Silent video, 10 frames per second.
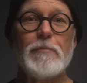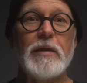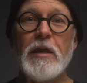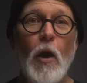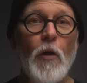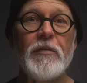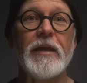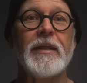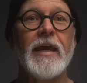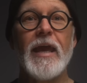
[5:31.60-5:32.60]
beyond
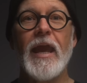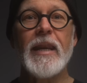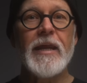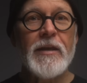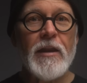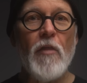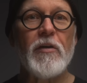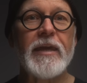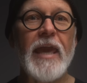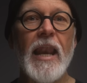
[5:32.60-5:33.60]
it in another
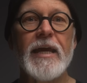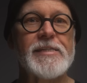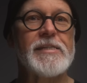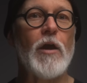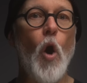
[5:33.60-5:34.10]
galaxy